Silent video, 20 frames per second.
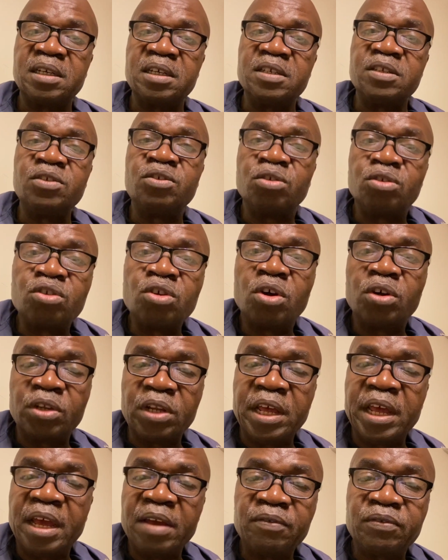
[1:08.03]
you don't
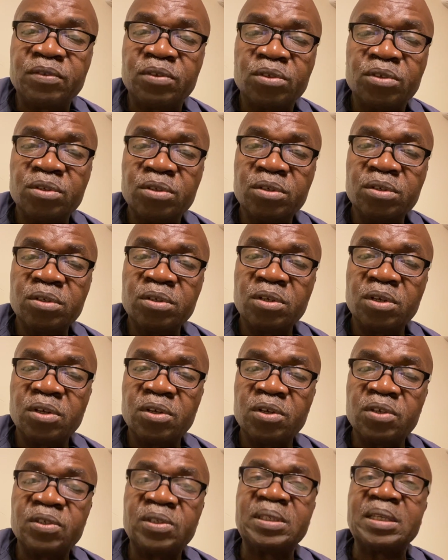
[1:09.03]
have to do,
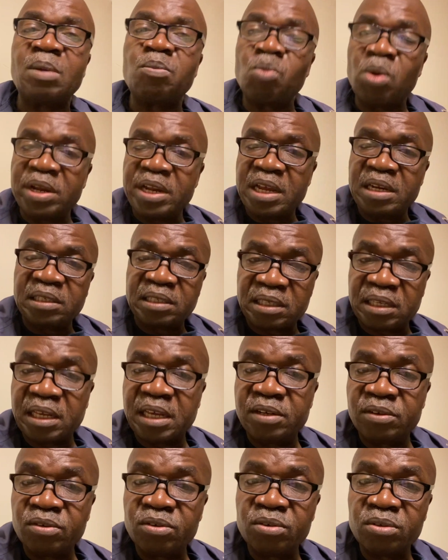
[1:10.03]
someone else
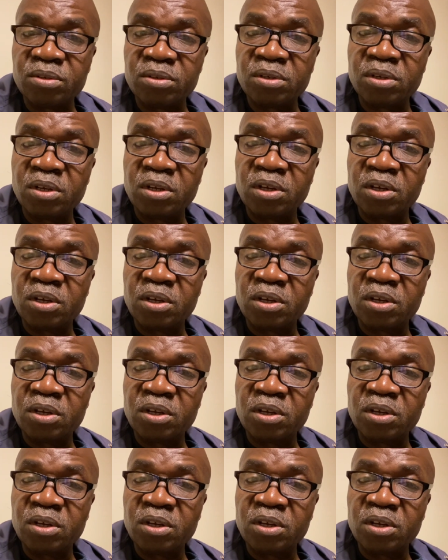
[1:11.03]
can do,